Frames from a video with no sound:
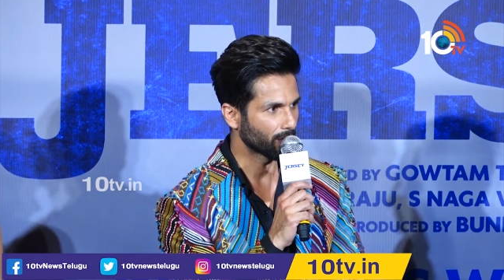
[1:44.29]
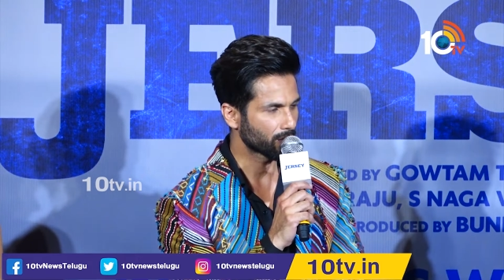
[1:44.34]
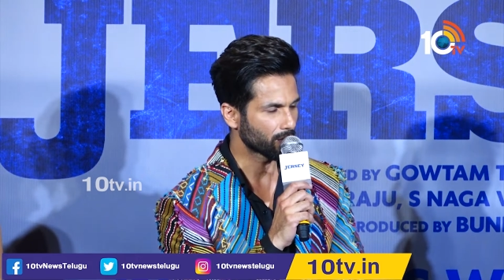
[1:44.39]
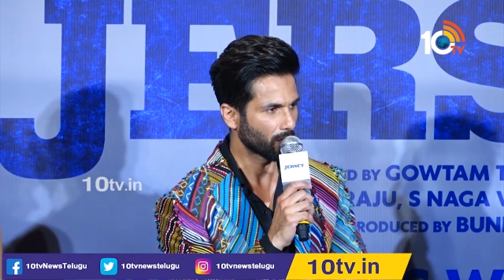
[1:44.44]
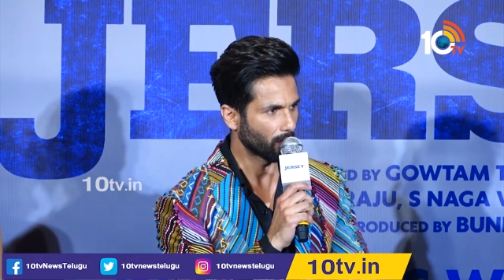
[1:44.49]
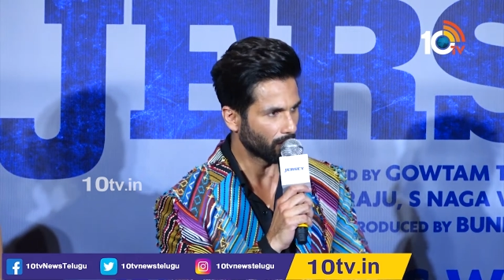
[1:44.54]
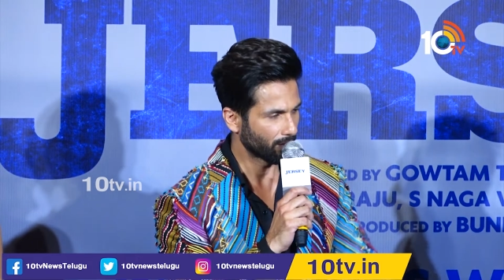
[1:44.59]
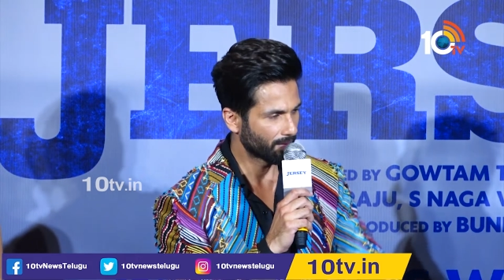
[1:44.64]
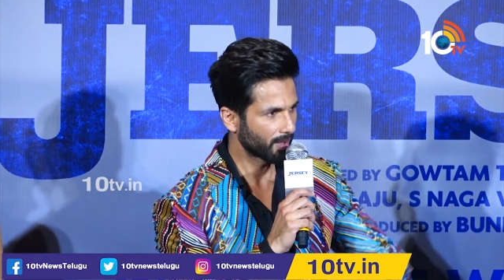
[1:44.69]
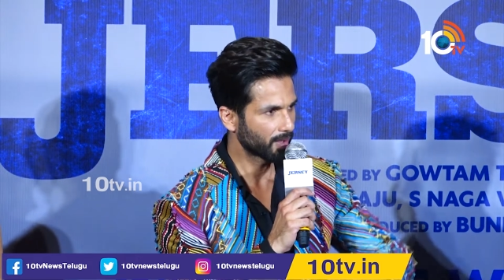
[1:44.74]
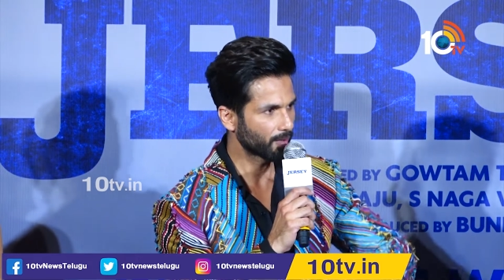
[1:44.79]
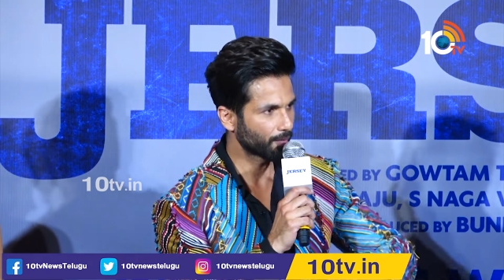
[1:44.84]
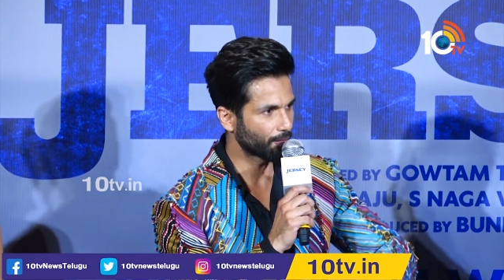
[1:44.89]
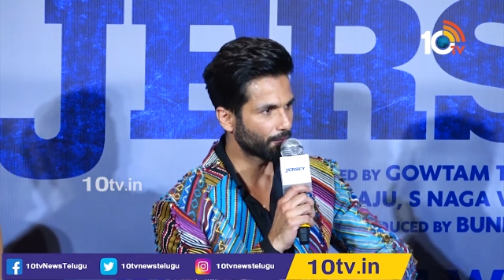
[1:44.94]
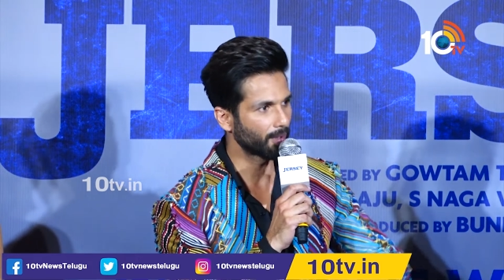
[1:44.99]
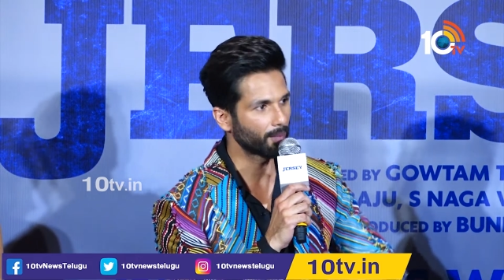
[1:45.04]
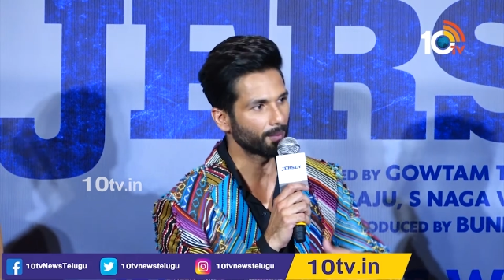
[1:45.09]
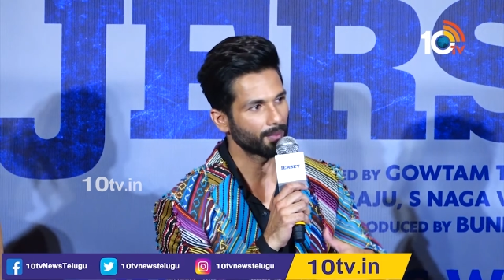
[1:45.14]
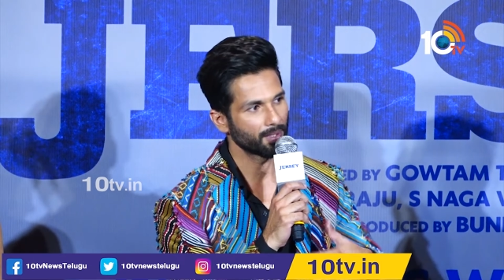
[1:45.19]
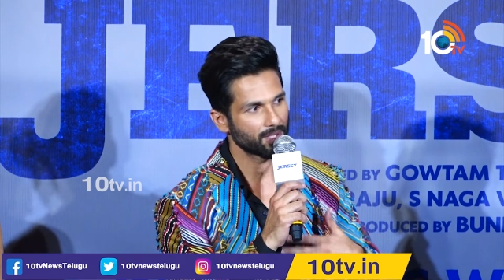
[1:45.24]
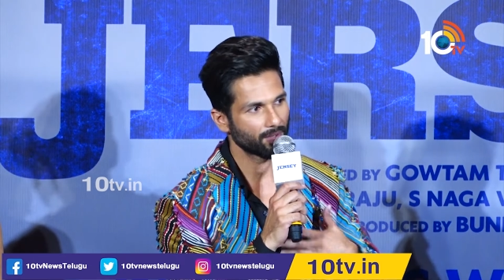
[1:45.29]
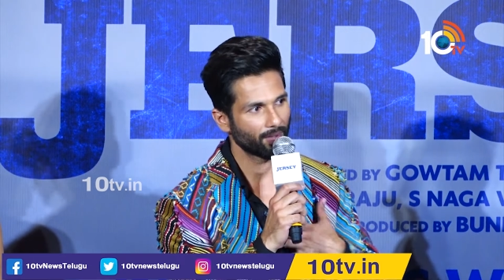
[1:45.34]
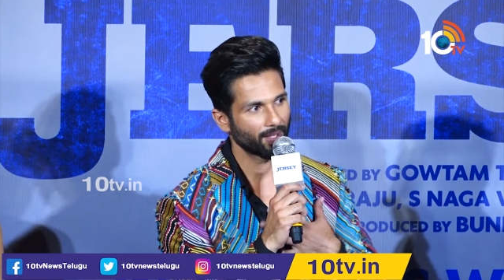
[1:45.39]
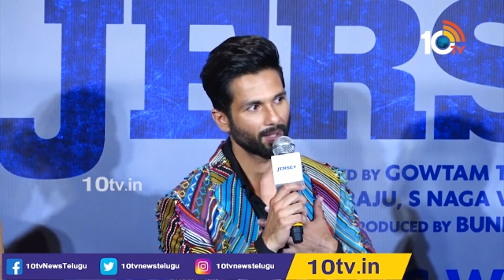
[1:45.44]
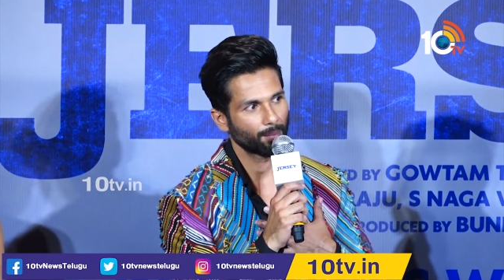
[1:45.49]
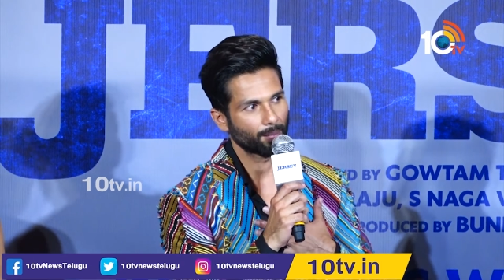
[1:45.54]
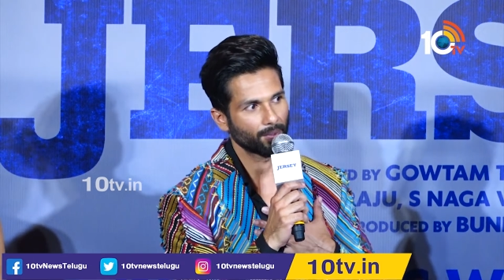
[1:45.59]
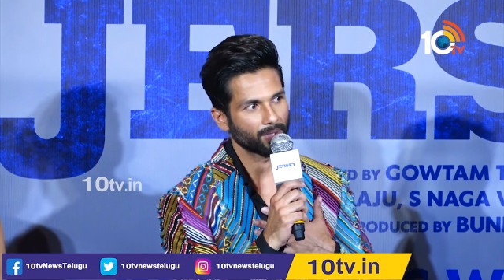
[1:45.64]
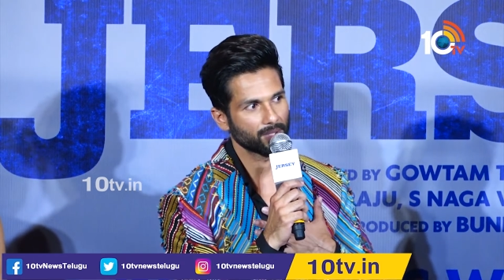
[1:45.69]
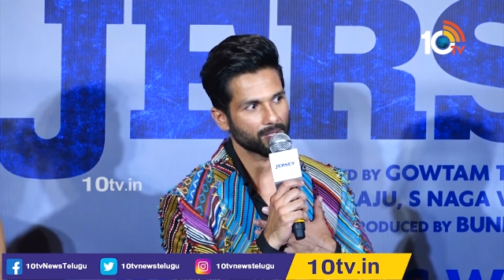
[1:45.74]
So this film is a very
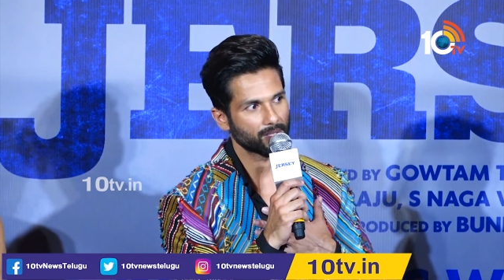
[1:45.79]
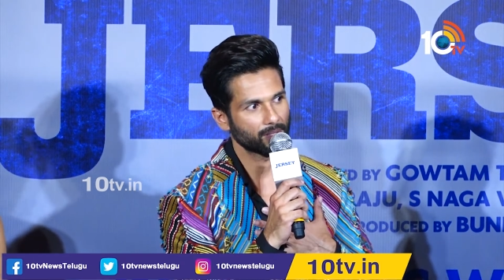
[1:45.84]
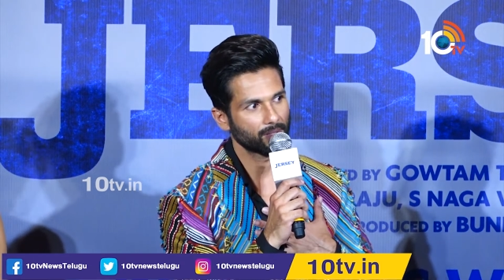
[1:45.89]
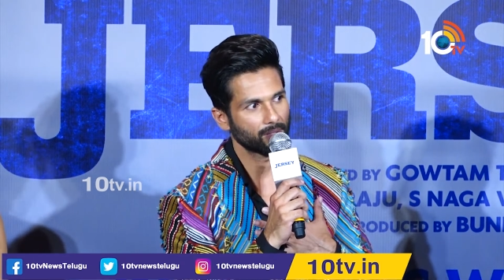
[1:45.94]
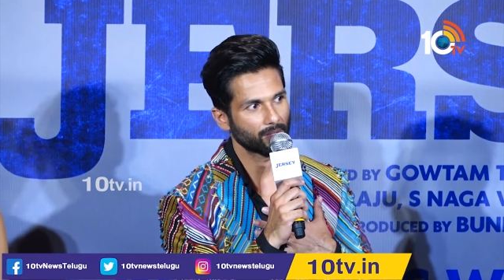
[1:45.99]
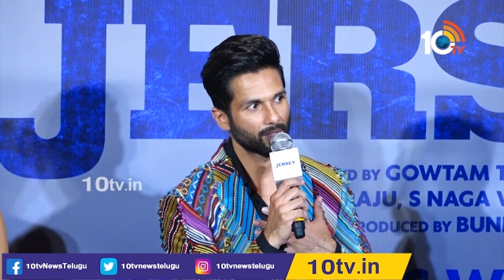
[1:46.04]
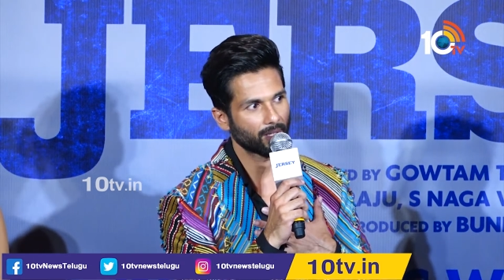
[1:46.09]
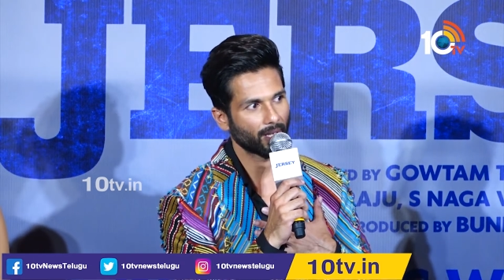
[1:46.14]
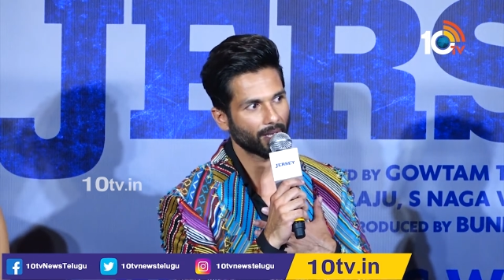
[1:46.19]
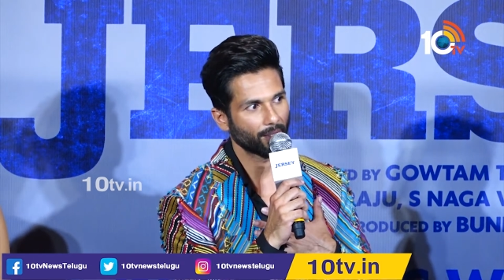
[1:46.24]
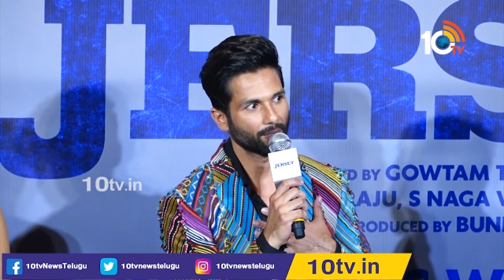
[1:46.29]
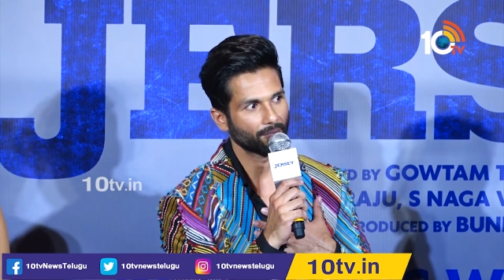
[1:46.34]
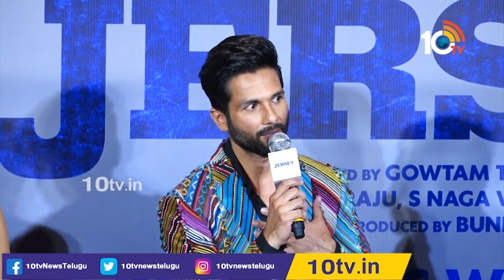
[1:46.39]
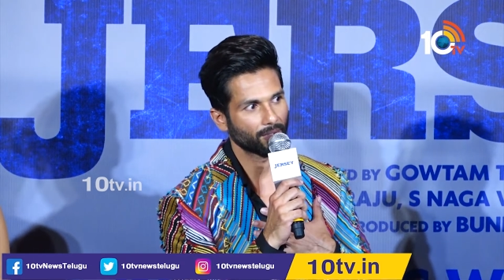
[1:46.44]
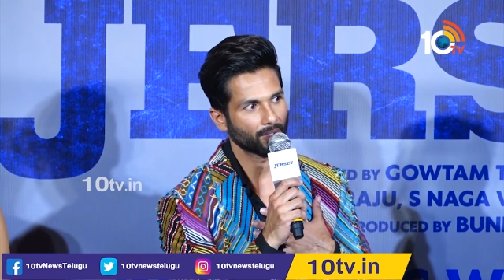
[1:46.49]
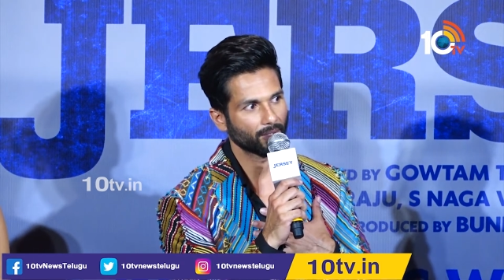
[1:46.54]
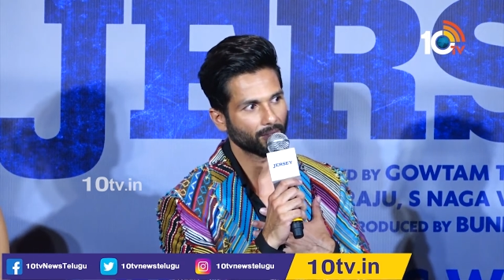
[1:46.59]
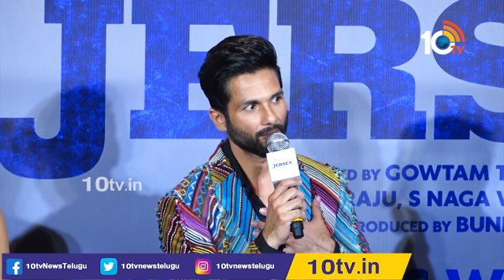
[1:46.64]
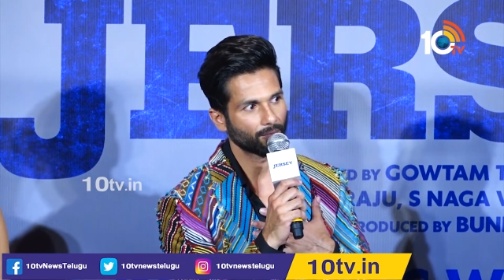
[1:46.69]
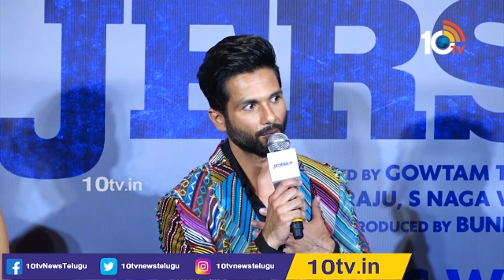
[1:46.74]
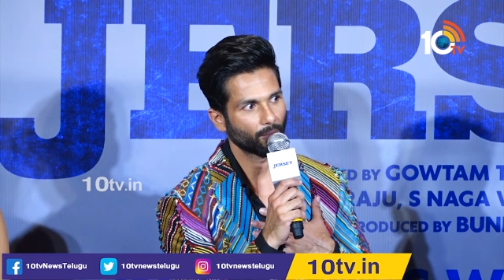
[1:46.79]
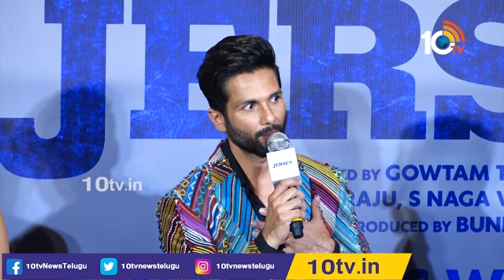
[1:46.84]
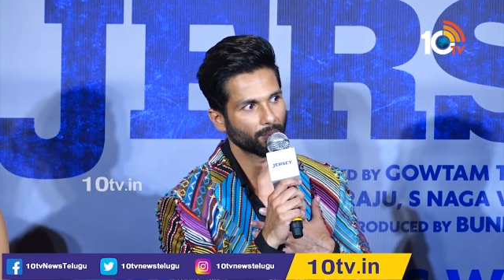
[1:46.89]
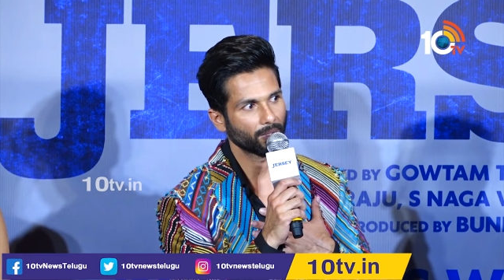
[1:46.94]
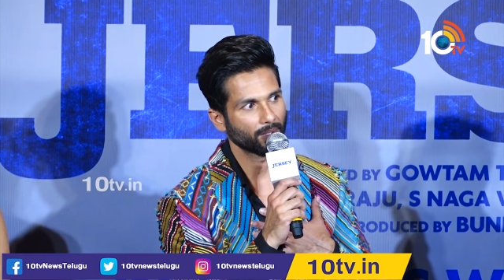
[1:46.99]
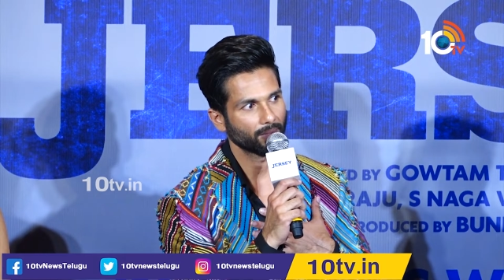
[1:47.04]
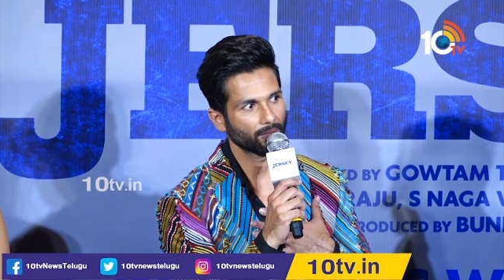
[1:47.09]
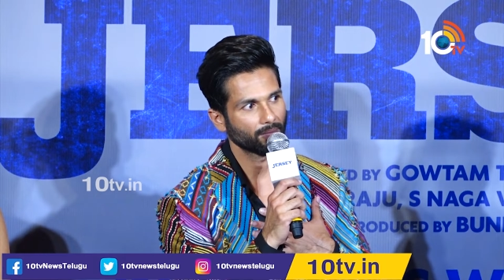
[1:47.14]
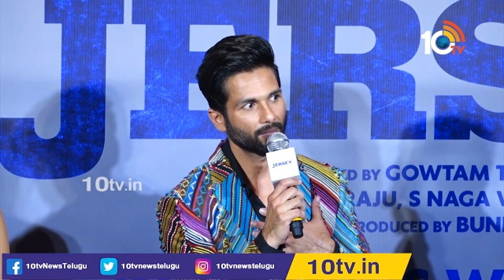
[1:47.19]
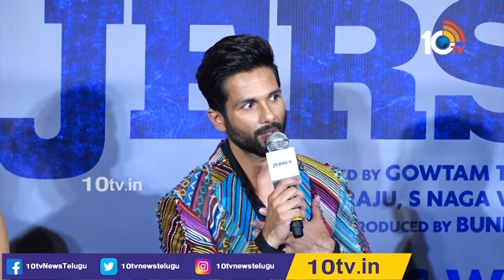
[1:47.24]
personal kind of thing for
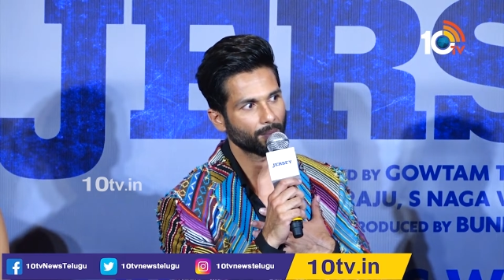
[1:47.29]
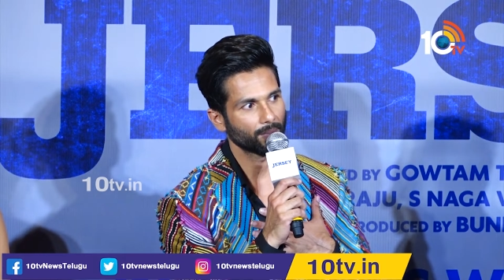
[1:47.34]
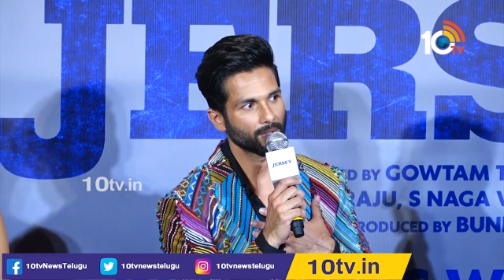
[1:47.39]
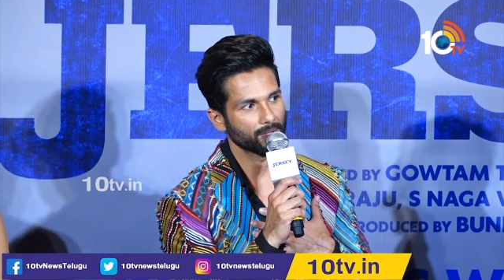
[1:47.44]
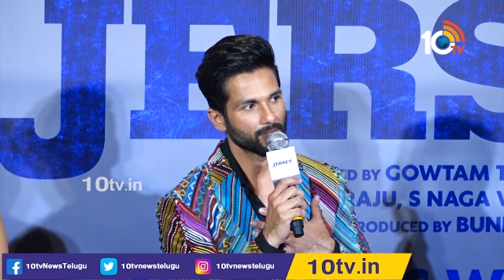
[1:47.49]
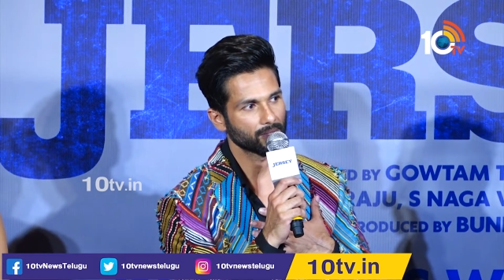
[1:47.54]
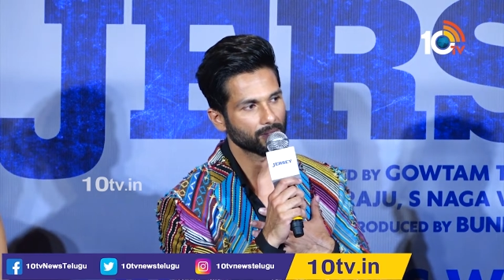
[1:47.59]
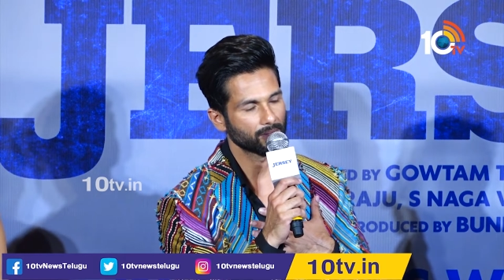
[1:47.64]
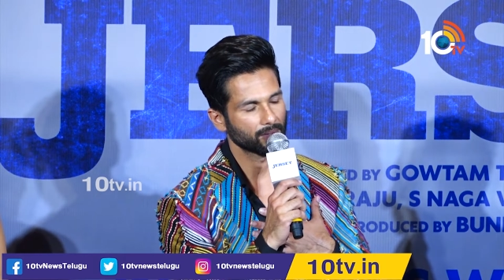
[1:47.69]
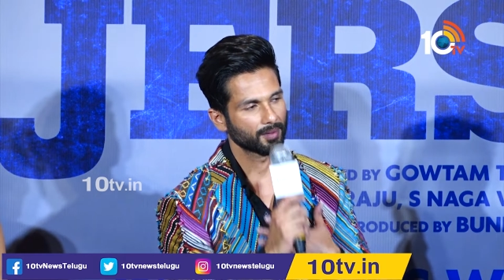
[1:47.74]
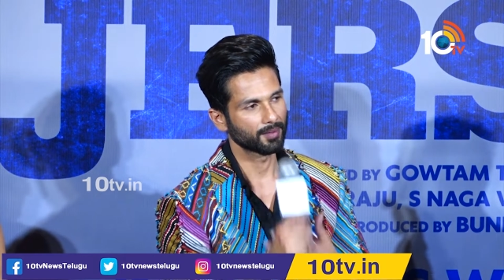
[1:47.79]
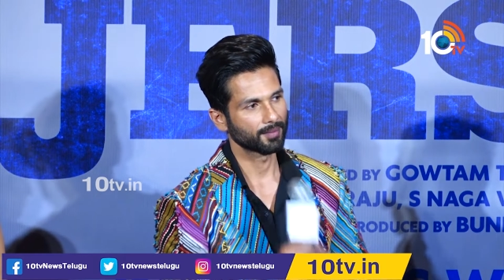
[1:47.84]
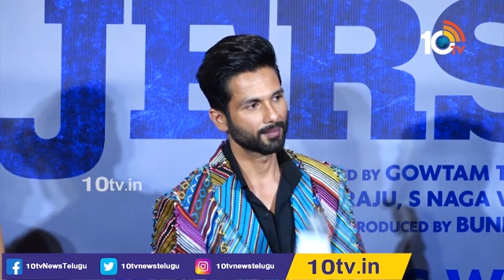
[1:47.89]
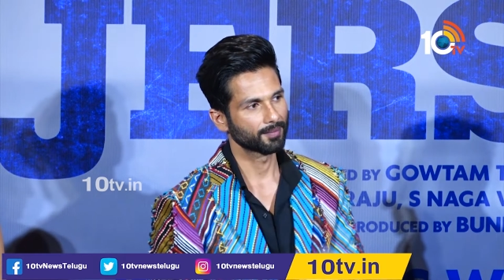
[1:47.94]
me, very personal.